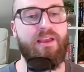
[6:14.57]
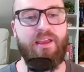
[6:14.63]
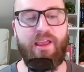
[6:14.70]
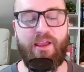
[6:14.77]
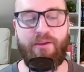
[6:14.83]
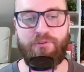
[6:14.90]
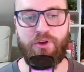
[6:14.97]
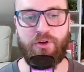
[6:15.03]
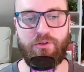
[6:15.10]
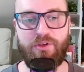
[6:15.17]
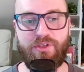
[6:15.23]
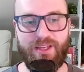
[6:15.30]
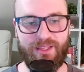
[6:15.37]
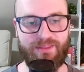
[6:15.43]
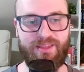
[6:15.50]
if you're
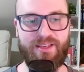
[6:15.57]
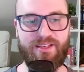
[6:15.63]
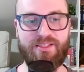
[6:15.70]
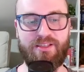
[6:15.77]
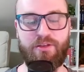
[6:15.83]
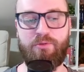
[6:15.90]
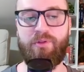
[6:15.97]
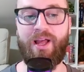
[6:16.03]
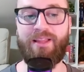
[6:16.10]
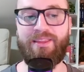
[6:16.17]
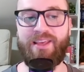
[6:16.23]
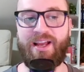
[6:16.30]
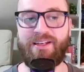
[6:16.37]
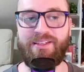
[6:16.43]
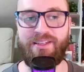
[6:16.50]
looking at this, you like
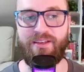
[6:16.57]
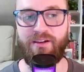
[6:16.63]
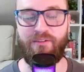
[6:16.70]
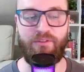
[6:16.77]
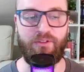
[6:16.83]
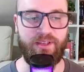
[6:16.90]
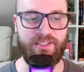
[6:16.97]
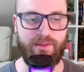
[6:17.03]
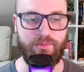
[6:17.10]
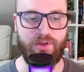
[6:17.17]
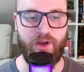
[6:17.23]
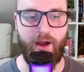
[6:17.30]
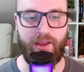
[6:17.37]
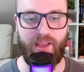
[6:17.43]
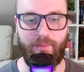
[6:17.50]
the idea of the list I'm
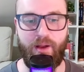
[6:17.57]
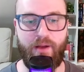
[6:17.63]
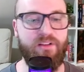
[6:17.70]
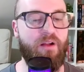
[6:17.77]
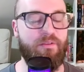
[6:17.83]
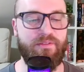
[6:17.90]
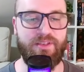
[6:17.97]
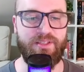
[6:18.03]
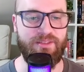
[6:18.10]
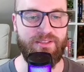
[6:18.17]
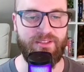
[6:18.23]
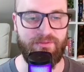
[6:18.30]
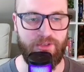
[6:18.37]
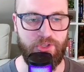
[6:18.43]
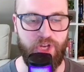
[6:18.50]
talking about. I've covered this
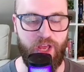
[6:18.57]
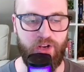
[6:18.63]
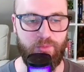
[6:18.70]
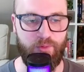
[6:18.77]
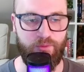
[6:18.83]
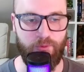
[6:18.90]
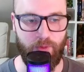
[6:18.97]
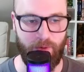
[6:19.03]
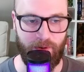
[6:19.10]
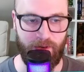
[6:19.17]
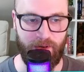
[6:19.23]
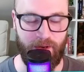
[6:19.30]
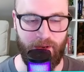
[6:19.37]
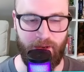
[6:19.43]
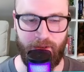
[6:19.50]
list on the channel
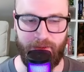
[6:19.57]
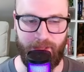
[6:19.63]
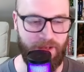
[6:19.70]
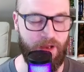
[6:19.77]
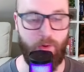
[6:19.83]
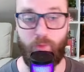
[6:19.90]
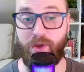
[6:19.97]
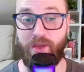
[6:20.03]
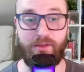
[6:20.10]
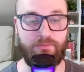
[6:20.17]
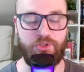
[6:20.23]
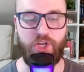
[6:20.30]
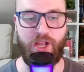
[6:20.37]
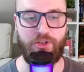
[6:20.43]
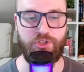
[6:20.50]
before, like a week and
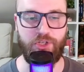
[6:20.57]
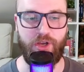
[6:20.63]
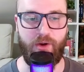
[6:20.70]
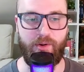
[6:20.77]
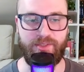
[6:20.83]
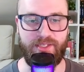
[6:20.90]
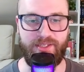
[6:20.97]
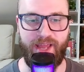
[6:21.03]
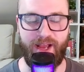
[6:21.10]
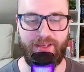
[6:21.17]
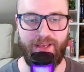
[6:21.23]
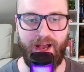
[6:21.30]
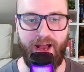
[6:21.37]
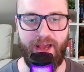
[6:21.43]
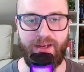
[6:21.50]
change ago as a deck
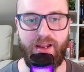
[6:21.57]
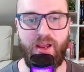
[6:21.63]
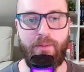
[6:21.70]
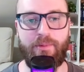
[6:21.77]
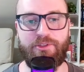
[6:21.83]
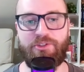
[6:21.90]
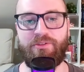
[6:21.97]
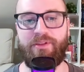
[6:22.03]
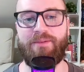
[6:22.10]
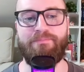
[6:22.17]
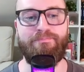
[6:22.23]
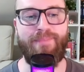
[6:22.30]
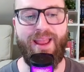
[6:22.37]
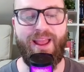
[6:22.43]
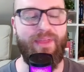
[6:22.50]
guide, but you're like,
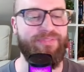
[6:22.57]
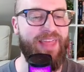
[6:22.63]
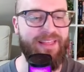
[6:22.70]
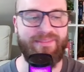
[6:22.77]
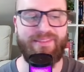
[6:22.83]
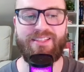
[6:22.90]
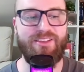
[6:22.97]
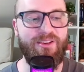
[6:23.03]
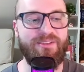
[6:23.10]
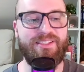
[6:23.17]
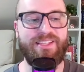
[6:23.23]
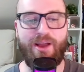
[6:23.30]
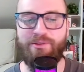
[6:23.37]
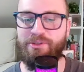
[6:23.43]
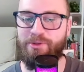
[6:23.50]
man, like this all
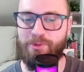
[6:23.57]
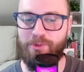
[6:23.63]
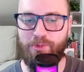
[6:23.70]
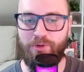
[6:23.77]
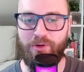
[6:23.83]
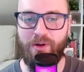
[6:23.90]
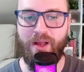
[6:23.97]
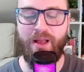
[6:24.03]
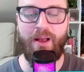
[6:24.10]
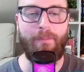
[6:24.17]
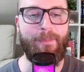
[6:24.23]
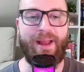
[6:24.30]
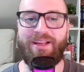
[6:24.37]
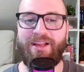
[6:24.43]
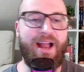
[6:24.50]
sounds cool,
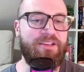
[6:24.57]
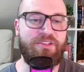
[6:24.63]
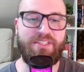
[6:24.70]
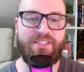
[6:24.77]
but I